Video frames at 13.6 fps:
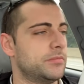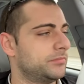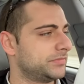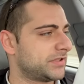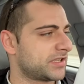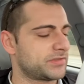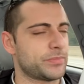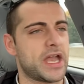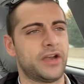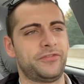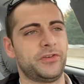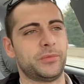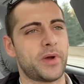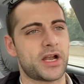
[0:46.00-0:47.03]
doesn't matter if
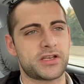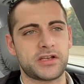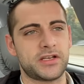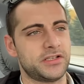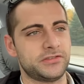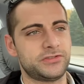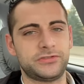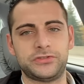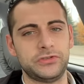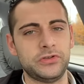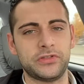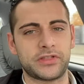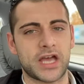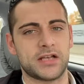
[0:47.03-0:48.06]
your budget is
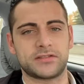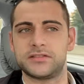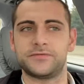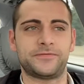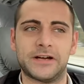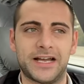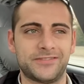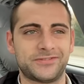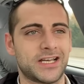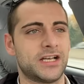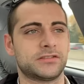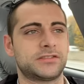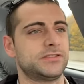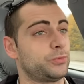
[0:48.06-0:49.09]
$2,000,
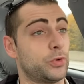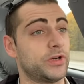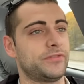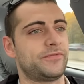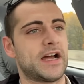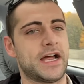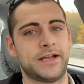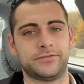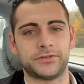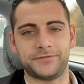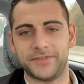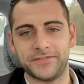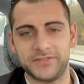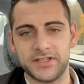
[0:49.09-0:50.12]
$5,000, $25,000 or
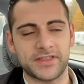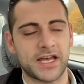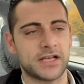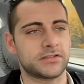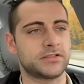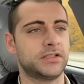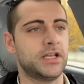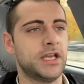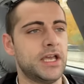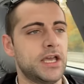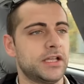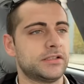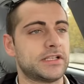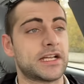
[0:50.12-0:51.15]

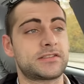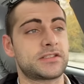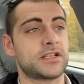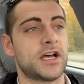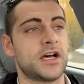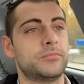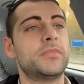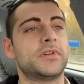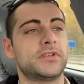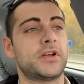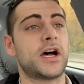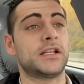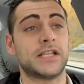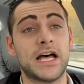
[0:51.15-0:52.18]
$50,000. That's a
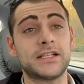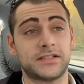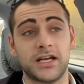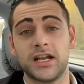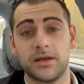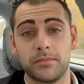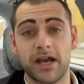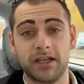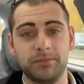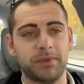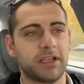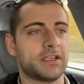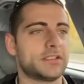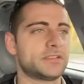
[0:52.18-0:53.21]
ton of money,
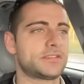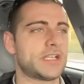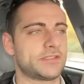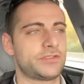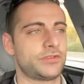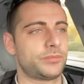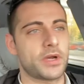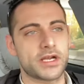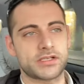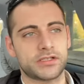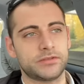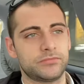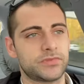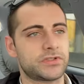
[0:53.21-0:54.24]
because that's your budget.
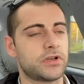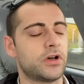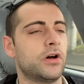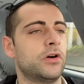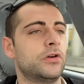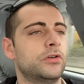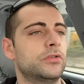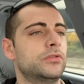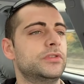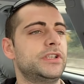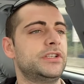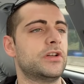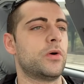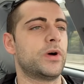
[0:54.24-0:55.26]
So,
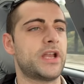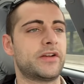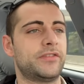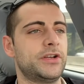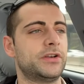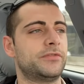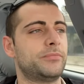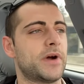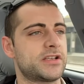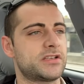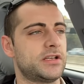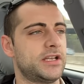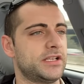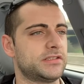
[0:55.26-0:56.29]
you know, whatever your
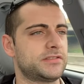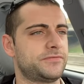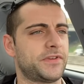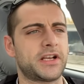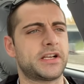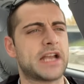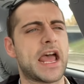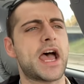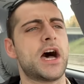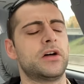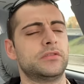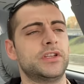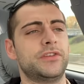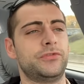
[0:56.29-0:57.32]
budget is, figure that
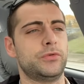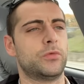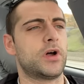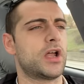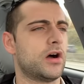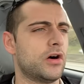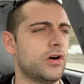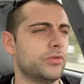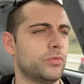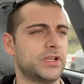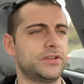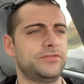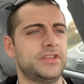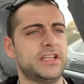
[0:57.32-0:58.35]
out. If you want to own one
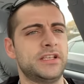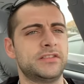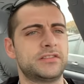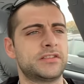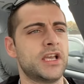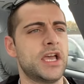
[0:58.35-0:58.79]
of these,